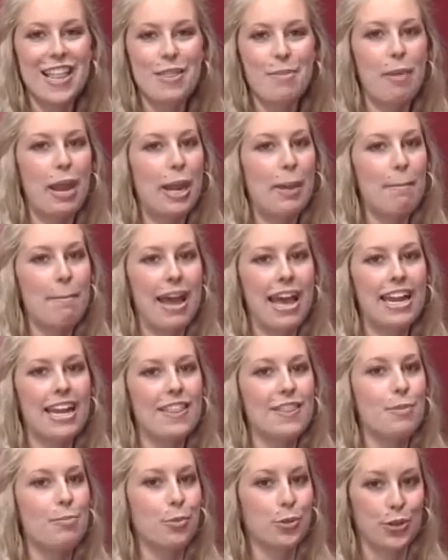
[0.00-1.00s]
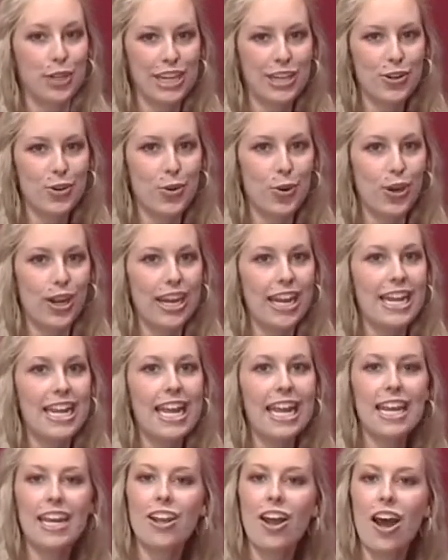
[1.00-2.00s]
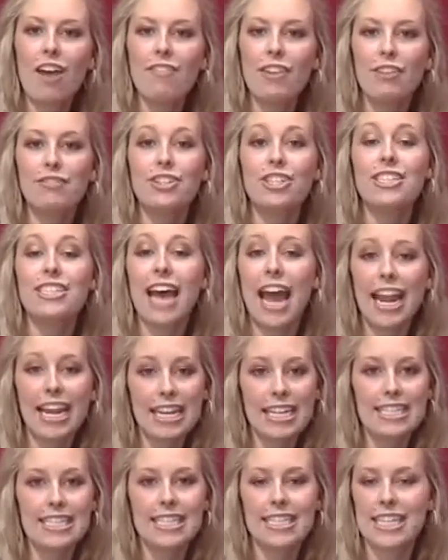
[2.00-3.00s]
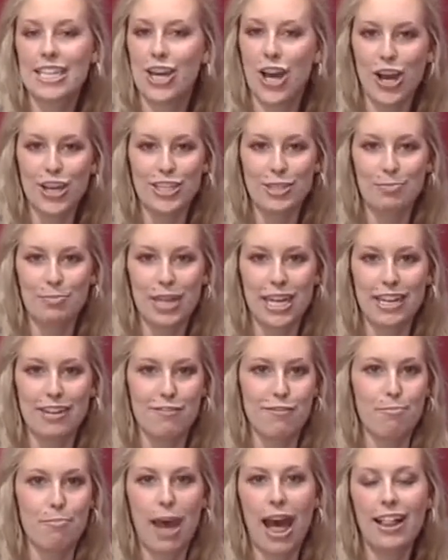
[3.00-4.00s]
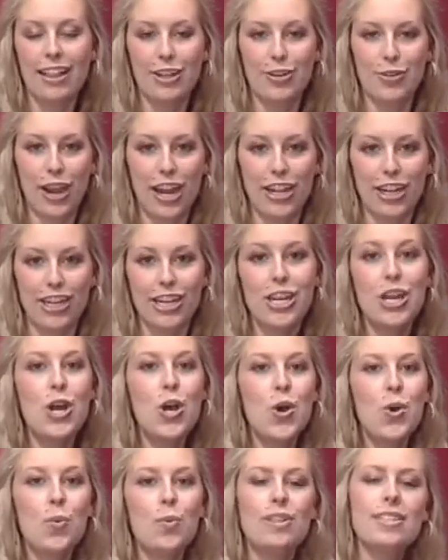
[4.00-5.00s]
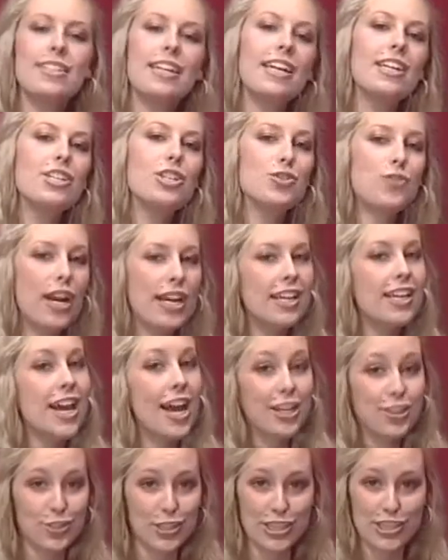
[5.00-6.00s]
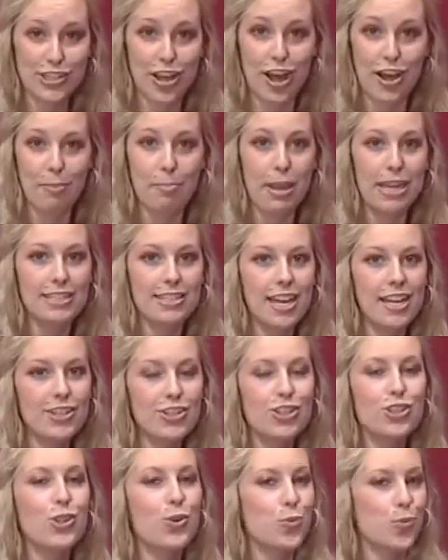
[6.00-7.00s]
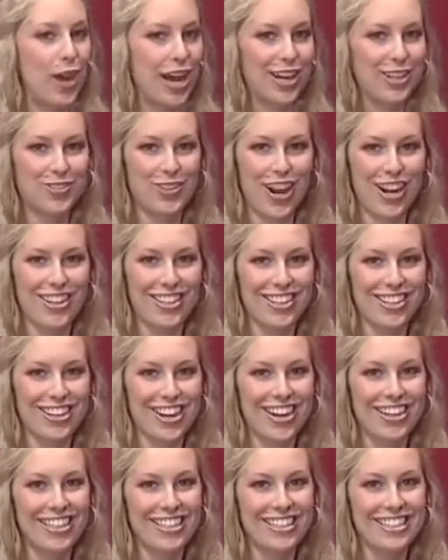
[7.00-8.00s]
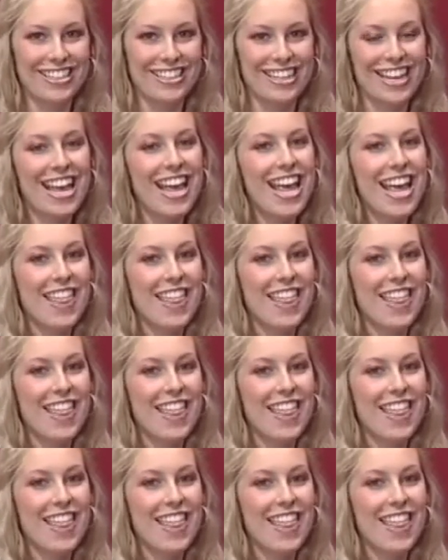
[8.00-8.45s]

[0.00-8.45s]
The pair met in the Marine Corps and hit it off after Titus, the contemplative ballad writer, was dared to write a country song by Dutch, the wild rock guitarist.